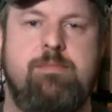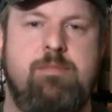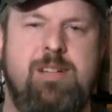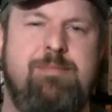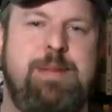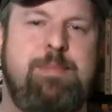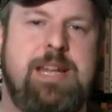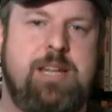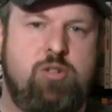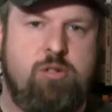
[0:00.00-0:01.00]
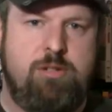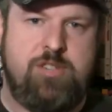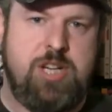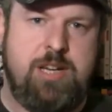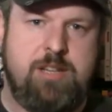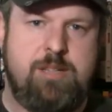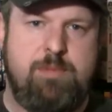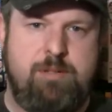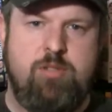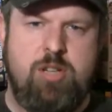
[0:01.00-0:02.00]
Well, maybe not a stroke of genius,
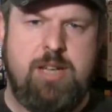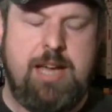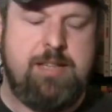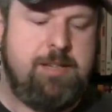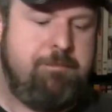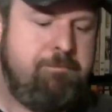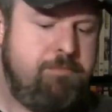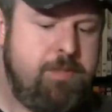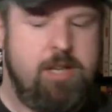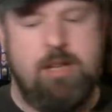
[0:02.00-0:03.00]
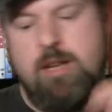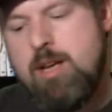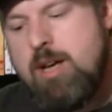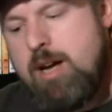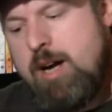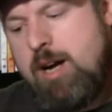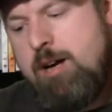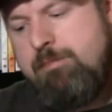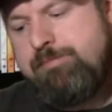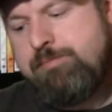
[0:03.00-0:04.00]
but good casting.
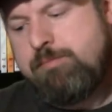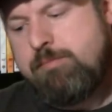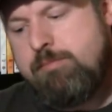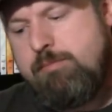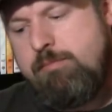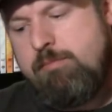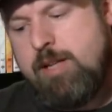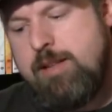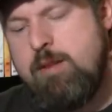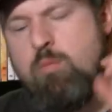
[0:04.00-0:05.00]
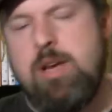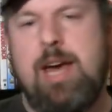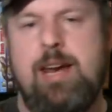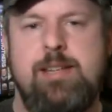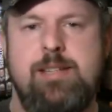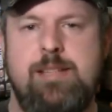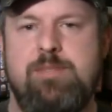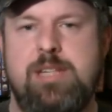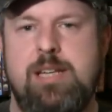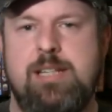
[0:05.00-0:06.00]
Then we got into some
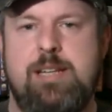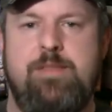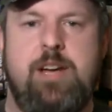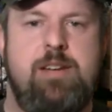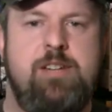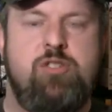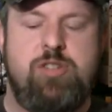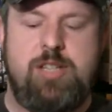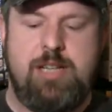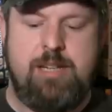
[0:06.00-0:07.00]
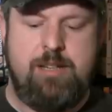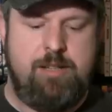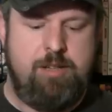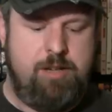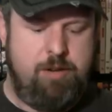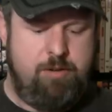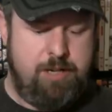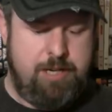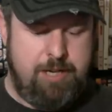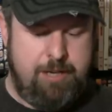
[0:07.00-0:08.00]
scenes I found interesting, you
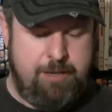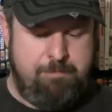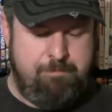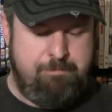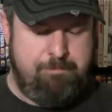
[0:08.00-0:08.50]
know.